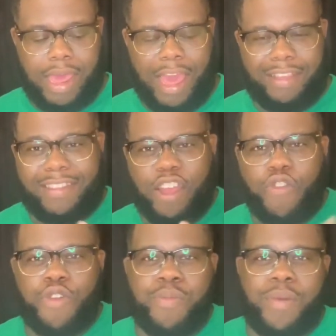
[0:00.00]
still
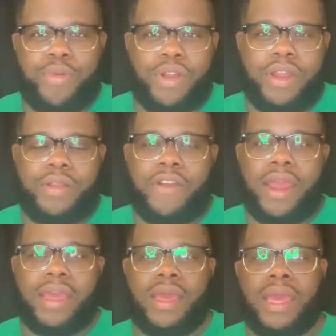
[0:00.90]
remember it,
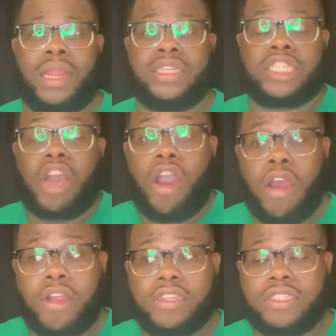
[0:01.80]
right? And
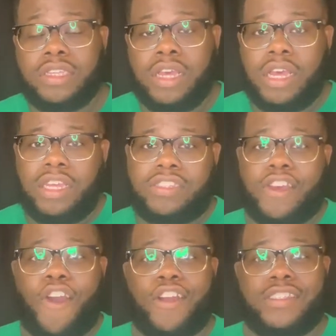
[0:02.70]
scars
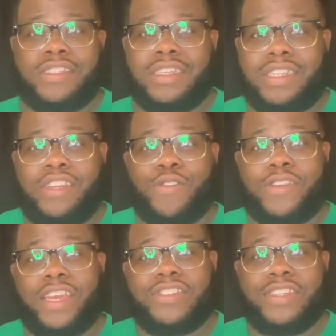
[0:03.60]
is a
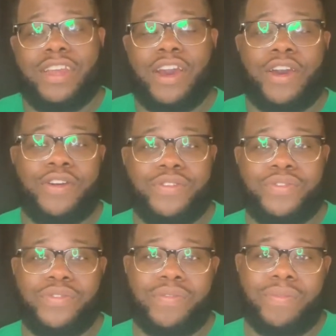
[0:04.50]
denotation of
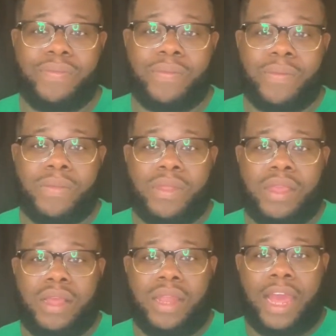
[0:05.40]

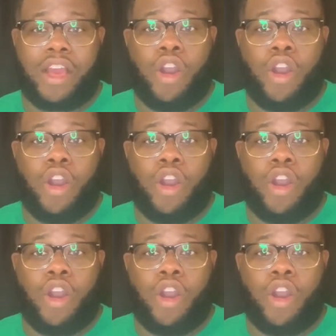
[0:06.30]
like a